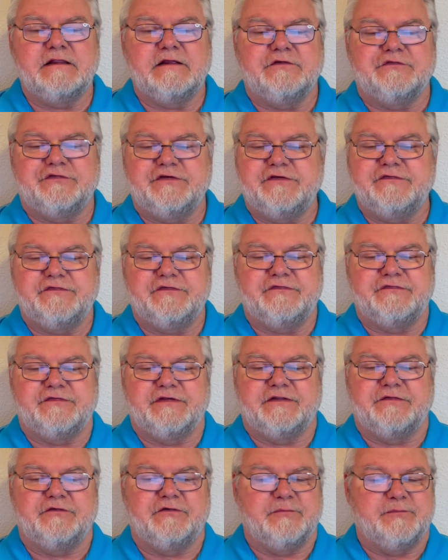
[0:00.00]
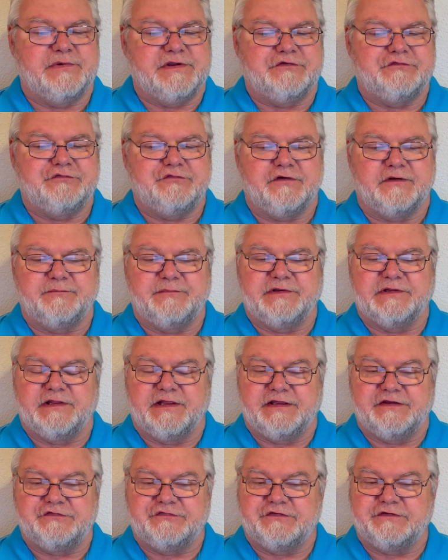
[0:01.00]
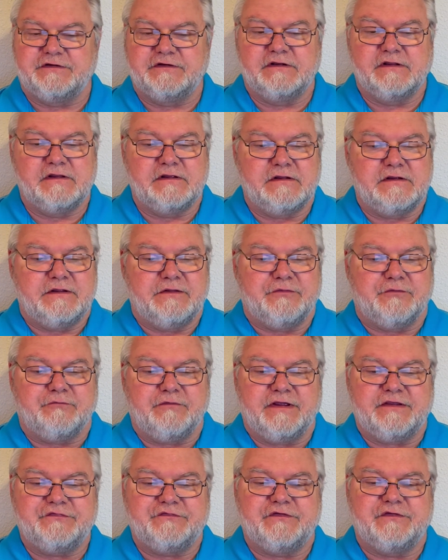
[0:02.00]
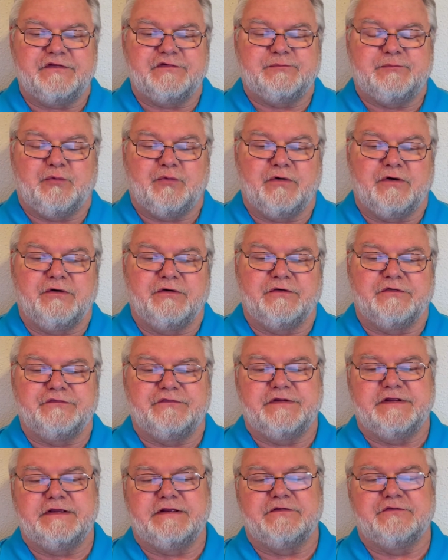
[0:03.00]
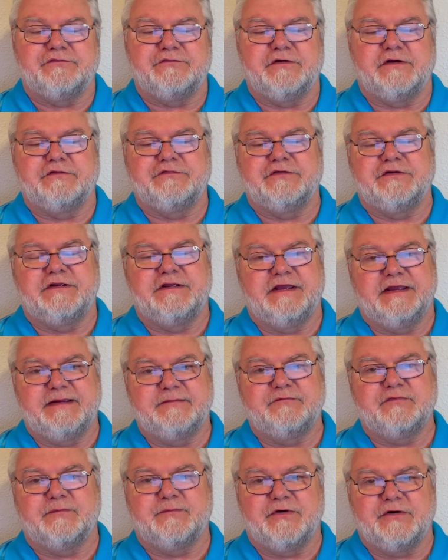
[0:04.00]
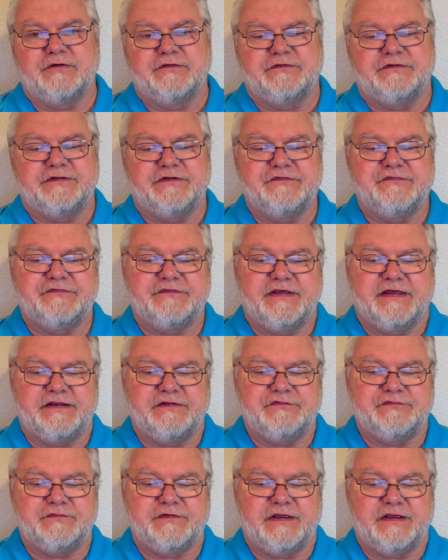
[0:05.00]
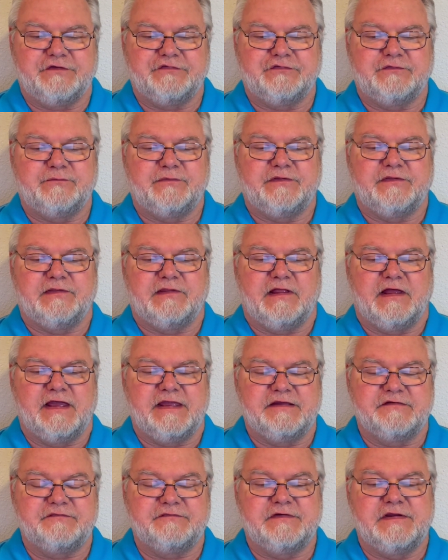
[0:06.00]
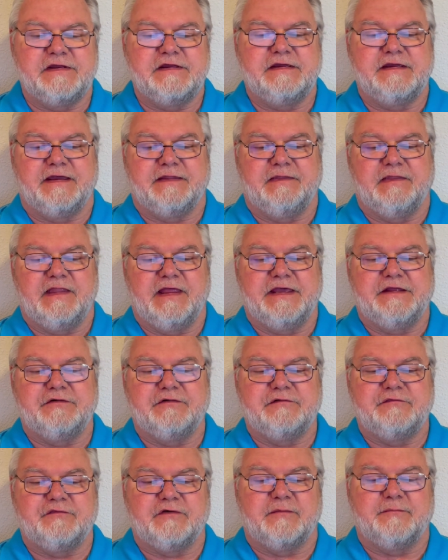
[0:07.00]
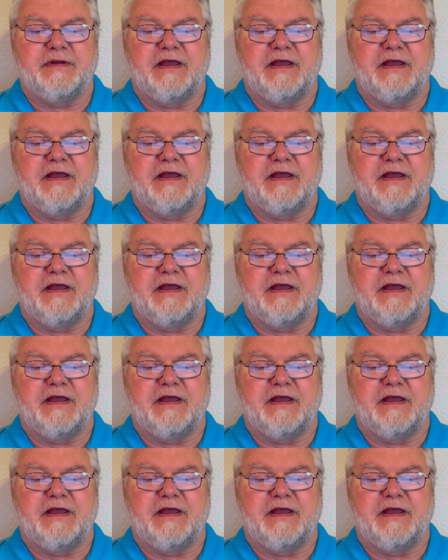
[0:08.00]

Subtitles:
Jesus said there'd be tribulation. The rest of this poor girl's deconstruction came from her dissatisfaction with life, and later from